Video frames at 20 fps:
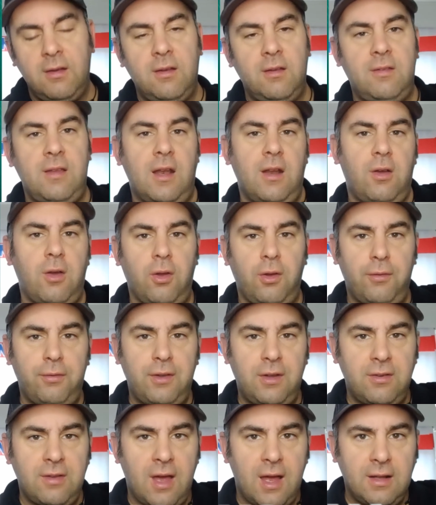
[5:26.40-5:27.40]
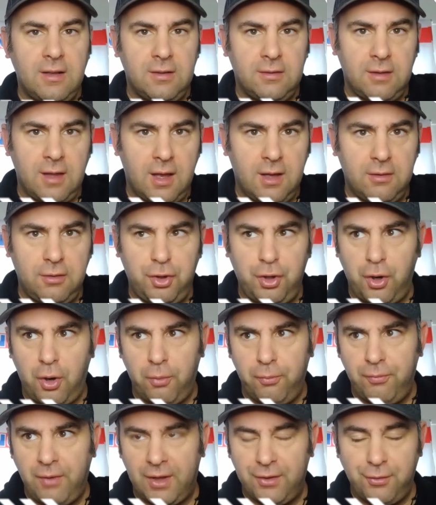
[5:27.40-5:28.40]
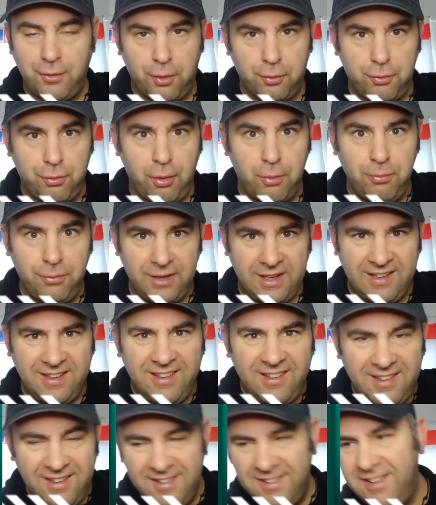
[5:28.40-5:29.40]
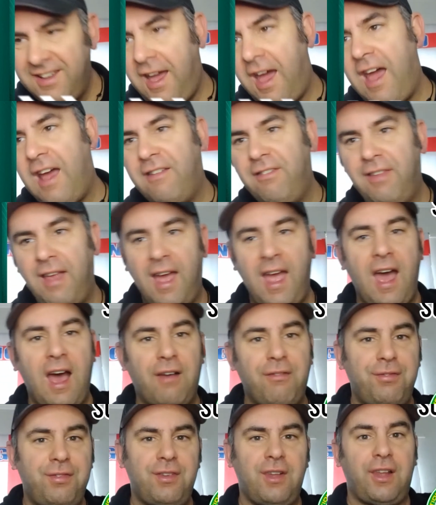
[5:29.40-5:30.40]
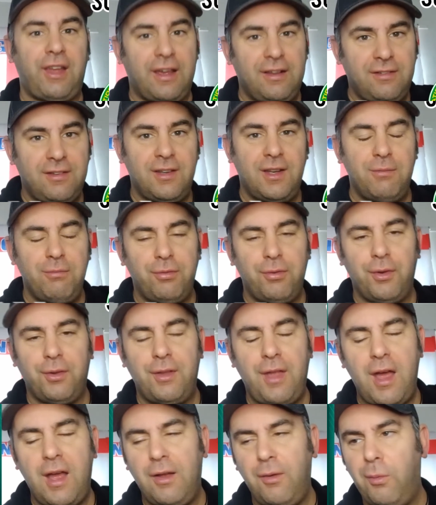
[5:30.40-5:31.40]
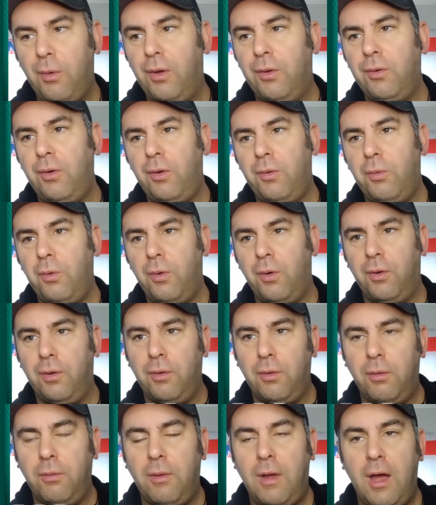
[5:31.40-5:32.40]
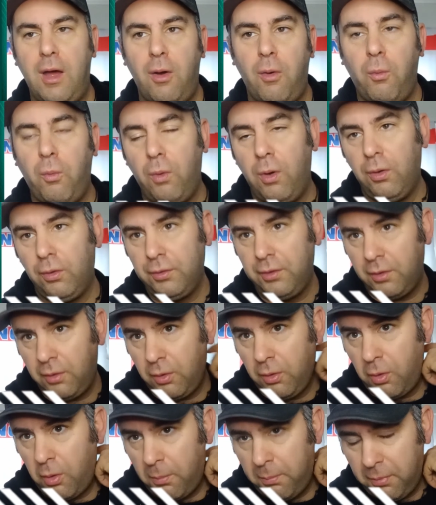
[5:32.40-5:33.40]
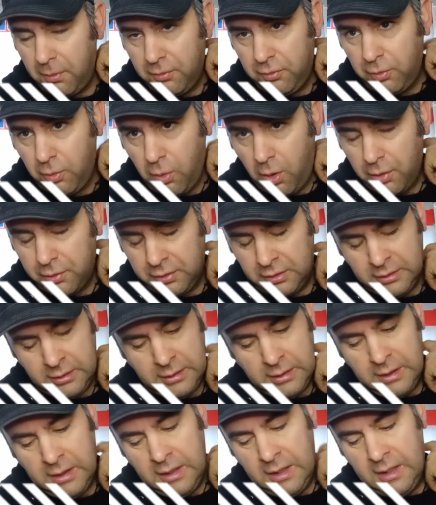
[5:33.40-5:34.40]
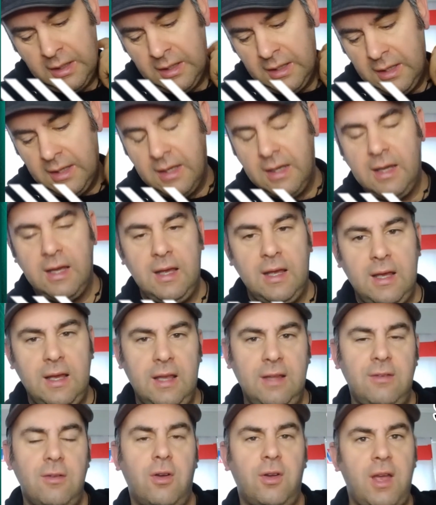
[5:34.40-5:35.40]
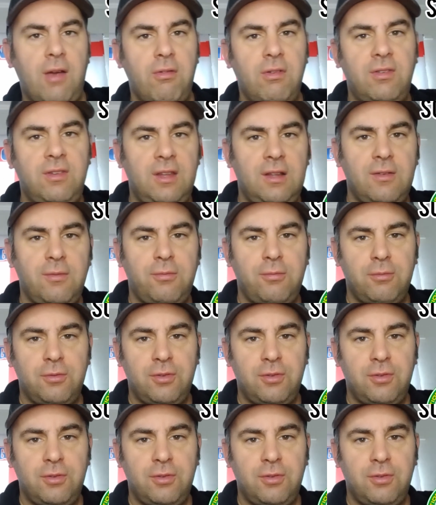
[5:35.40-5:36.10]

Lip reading: Senegal have decided that, you know, that's not true, and they have selected him for their World Cup squad. He's not guaranteed to